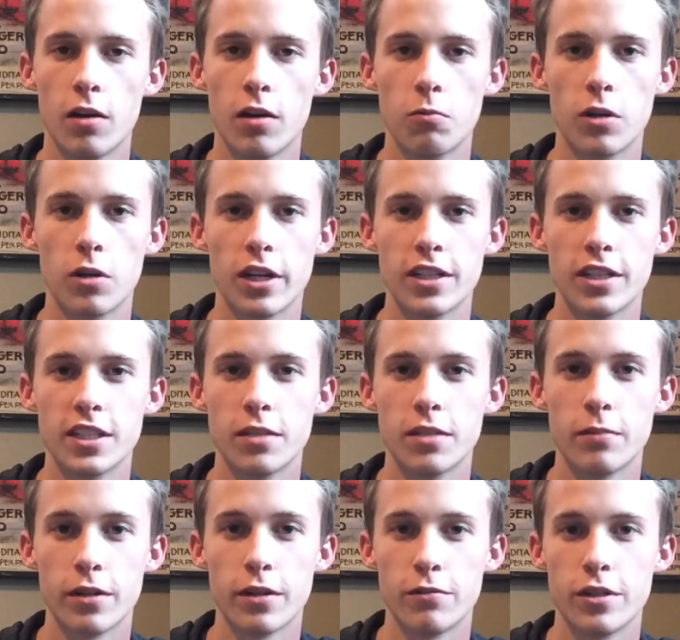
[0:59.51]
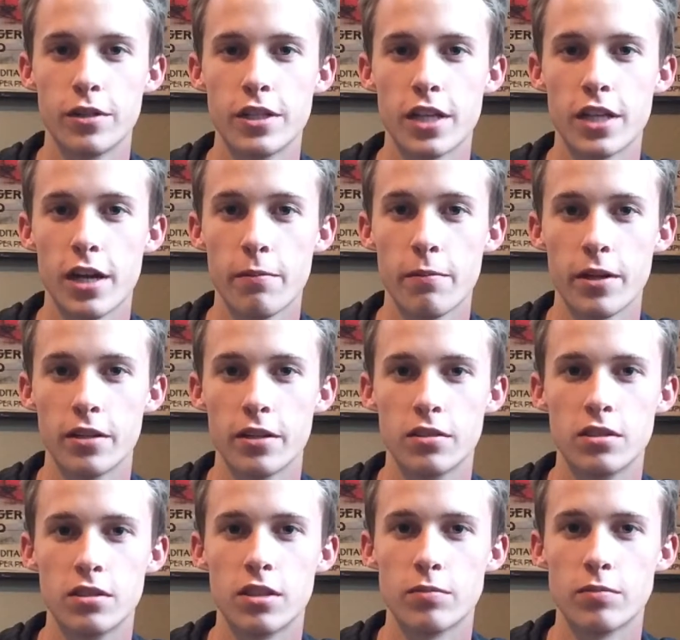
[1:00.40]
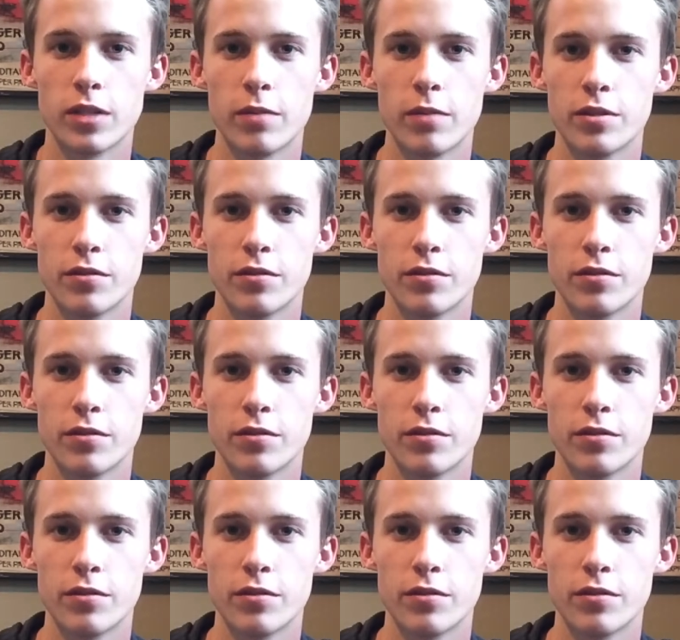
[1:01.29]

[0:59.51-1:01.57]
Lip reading: what I did in my free time, I sometimes